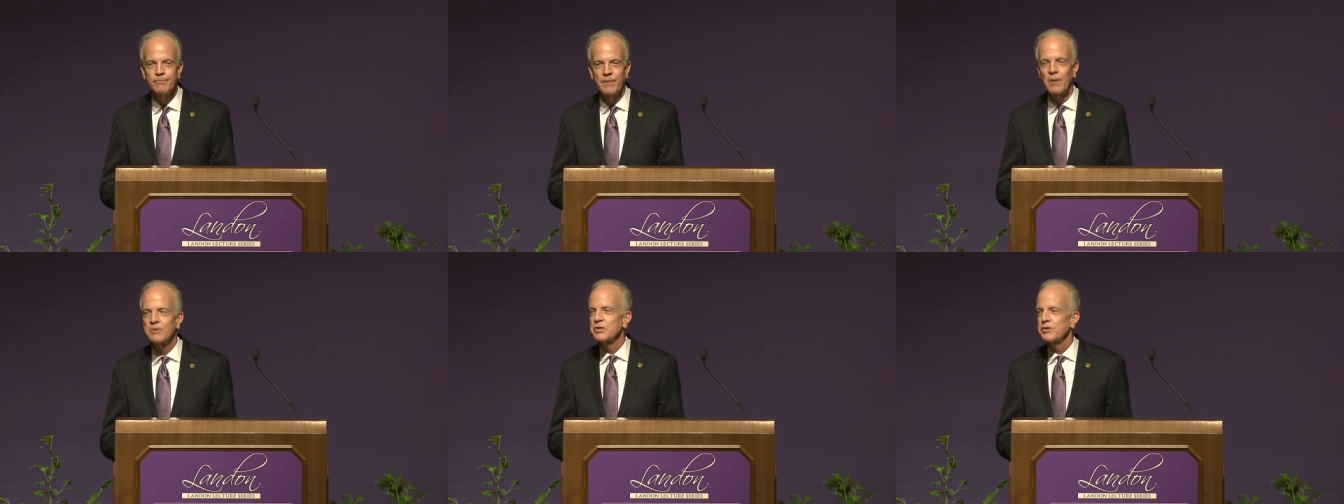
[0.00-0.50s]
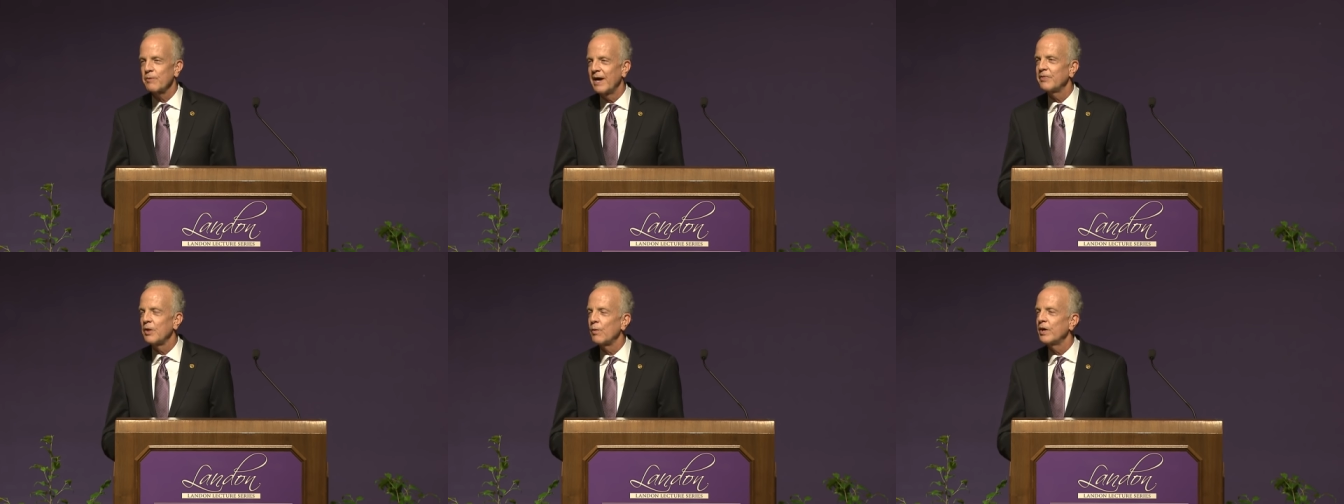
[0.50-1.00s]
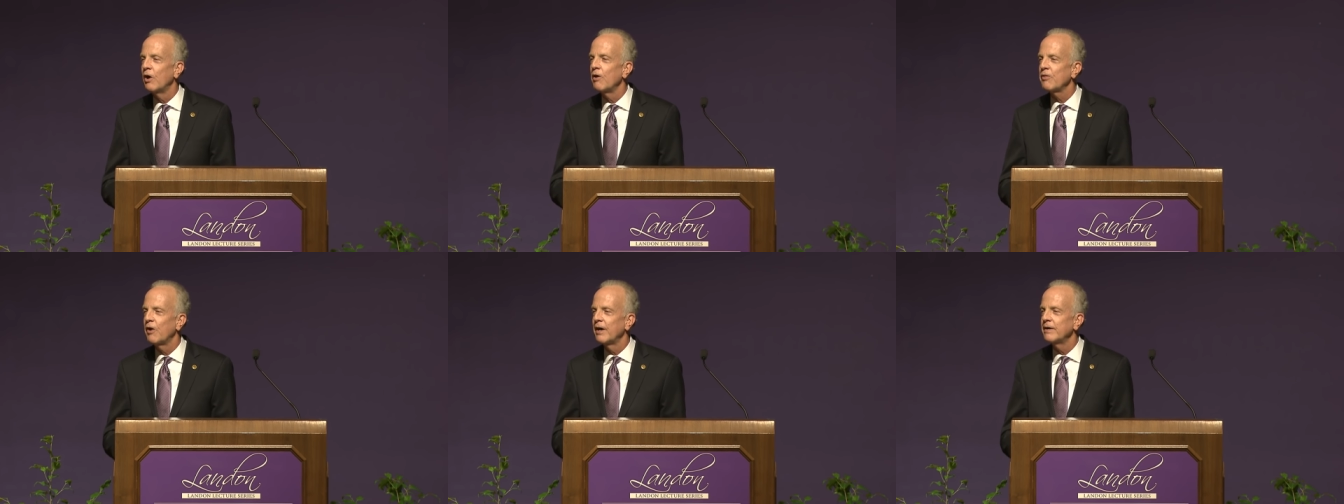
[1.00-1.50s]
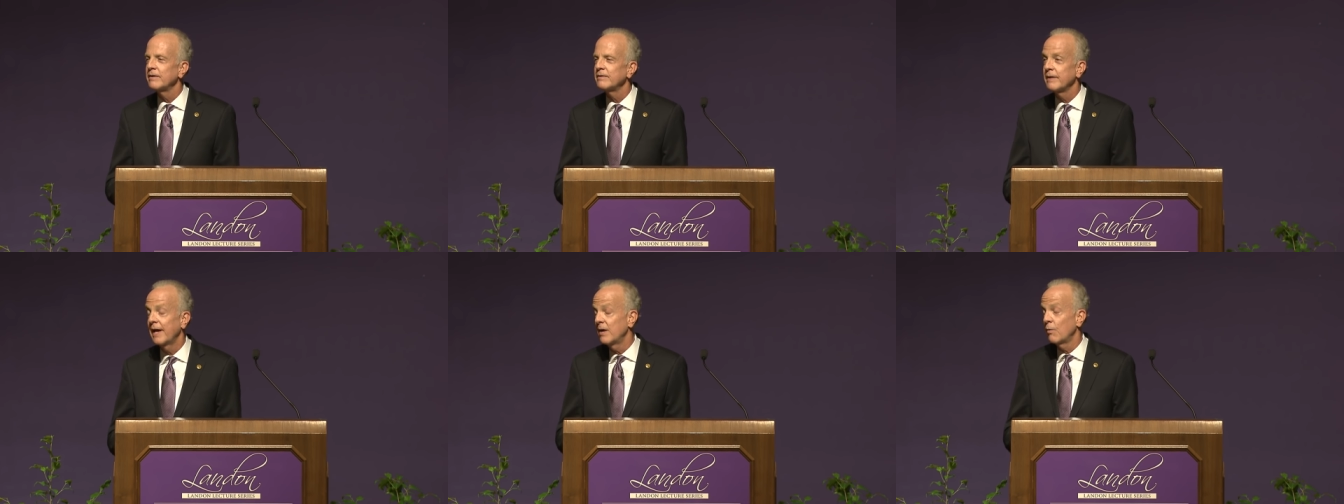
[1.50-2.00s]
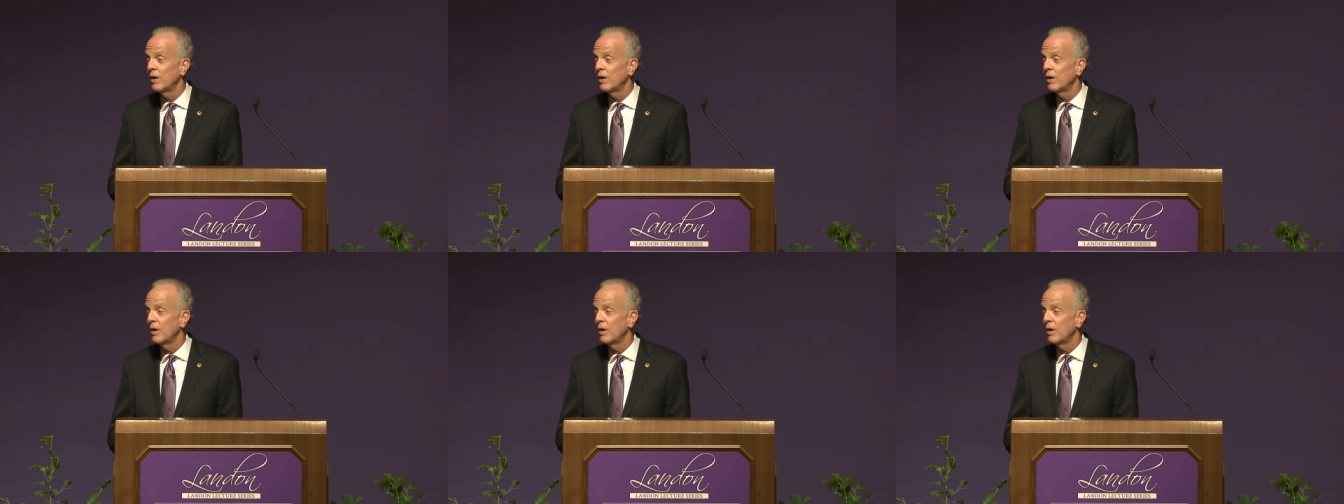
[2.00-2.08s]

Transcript: But it was a threat that we all thought, and it